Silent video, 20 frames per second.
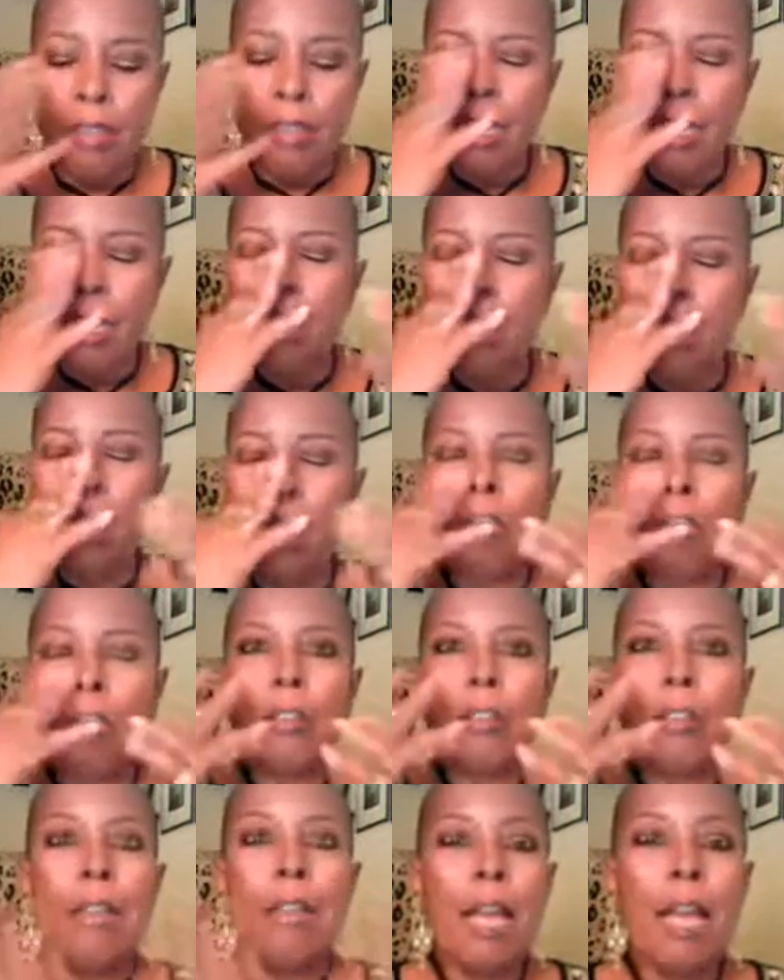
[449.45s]
There
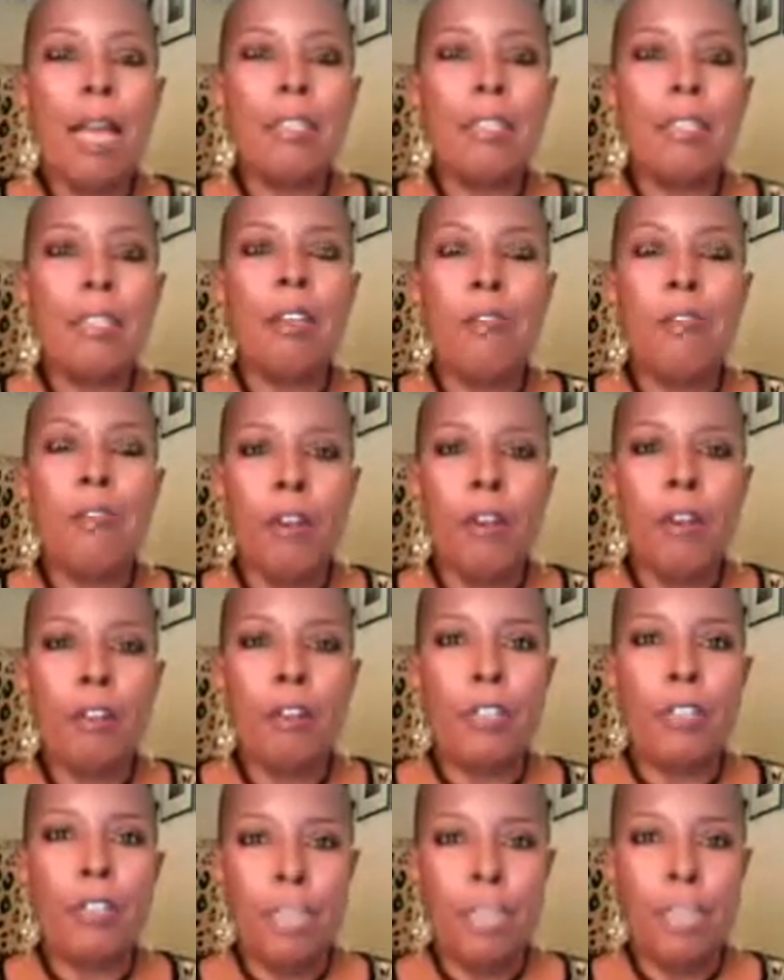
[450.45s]
are lots of
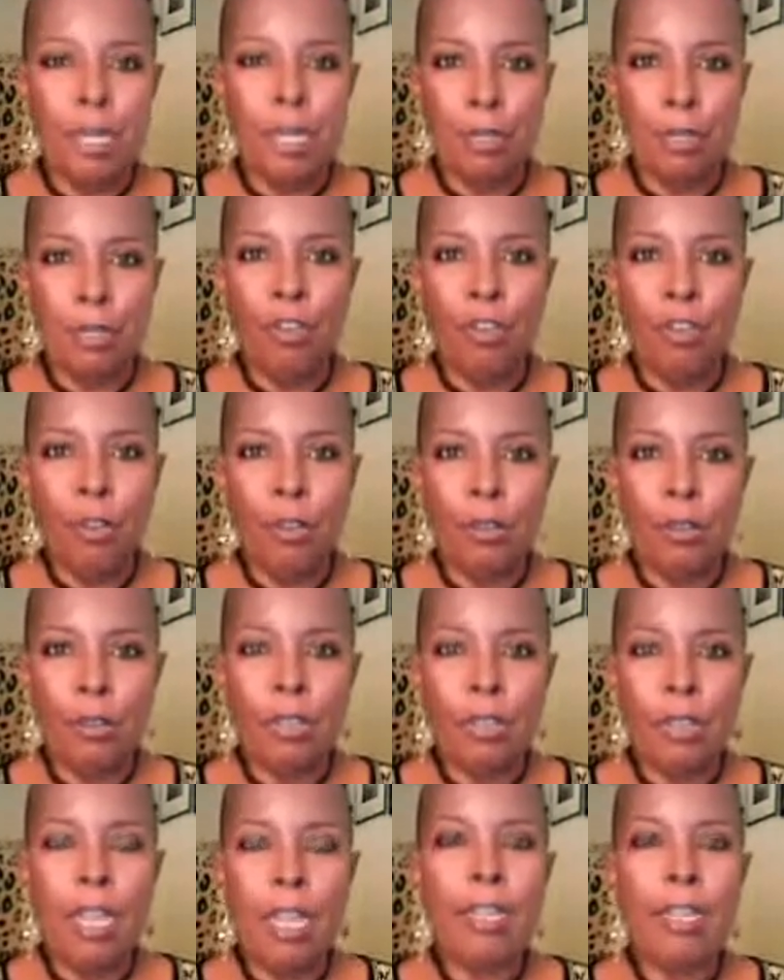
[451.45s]
other tests,
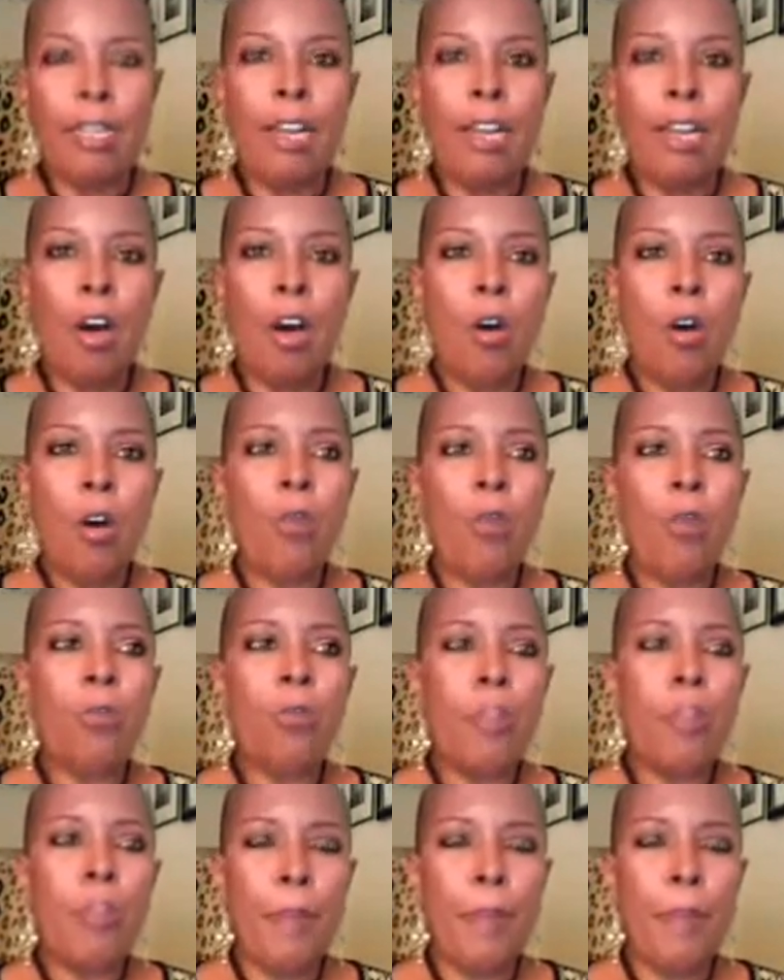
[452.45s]
folks, and they
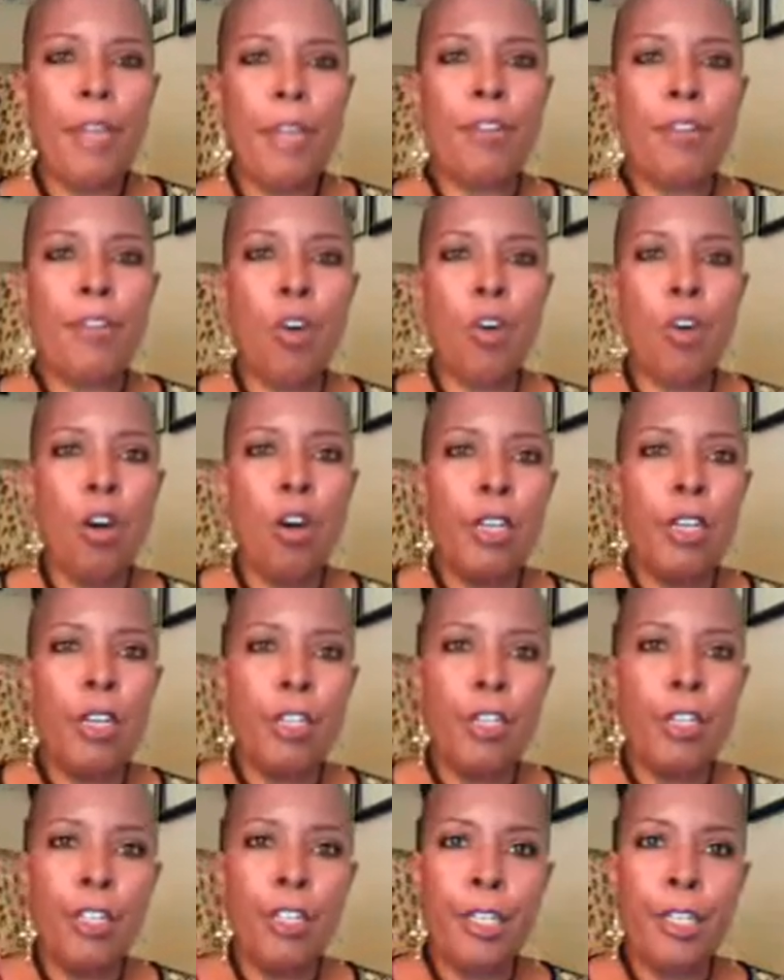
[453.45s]
all depend
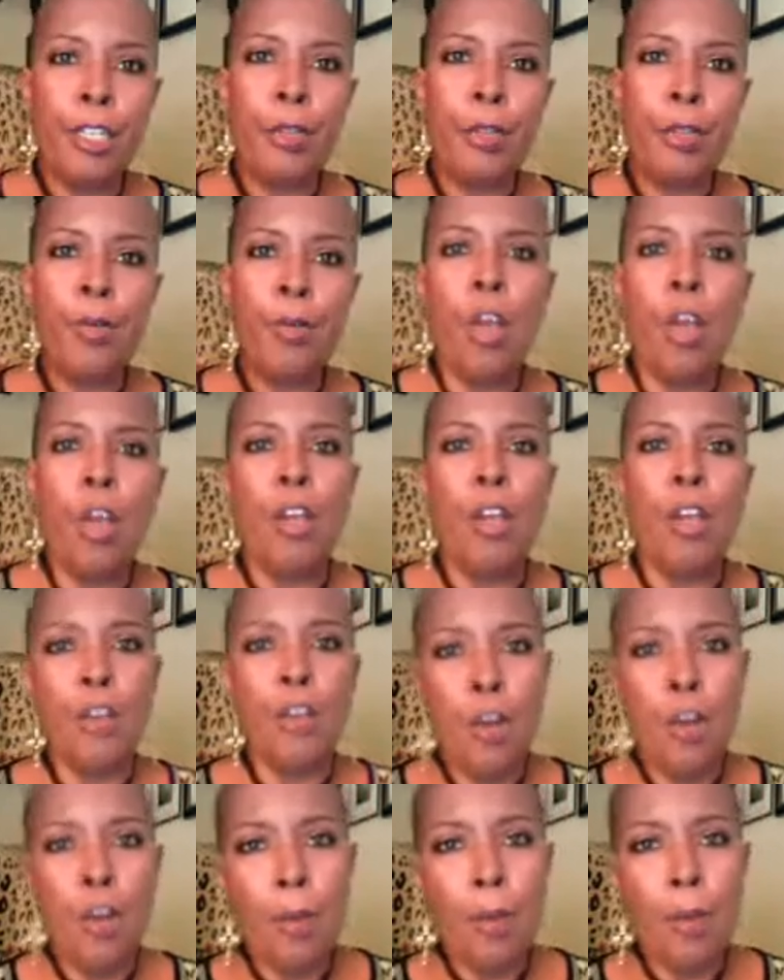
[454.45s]
on you,
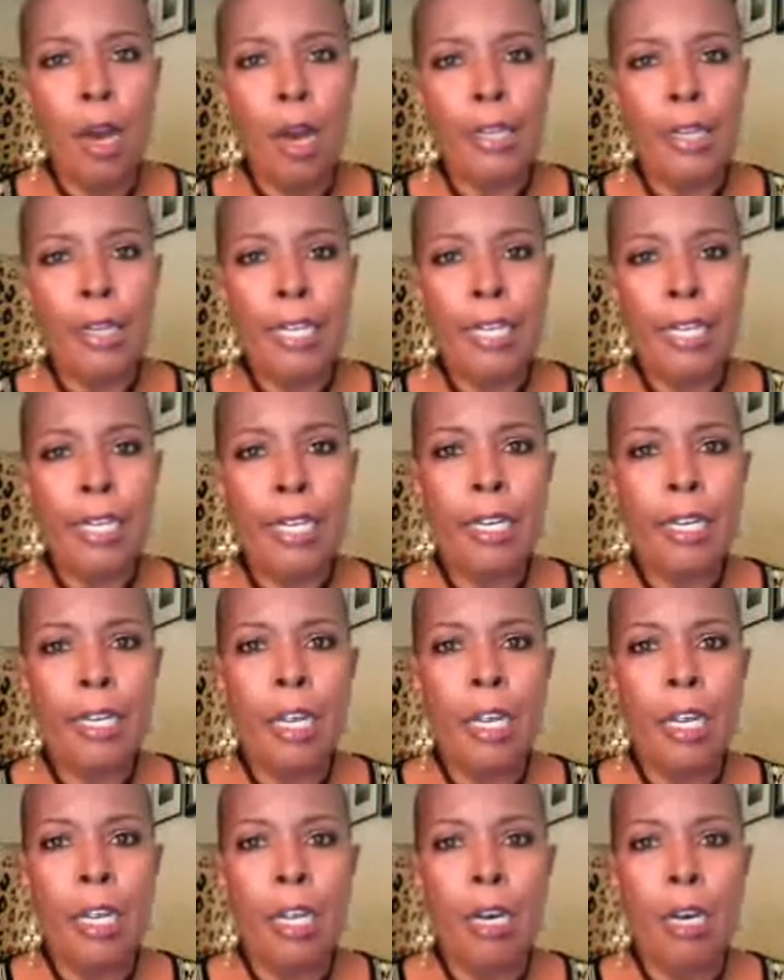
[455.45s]
your body,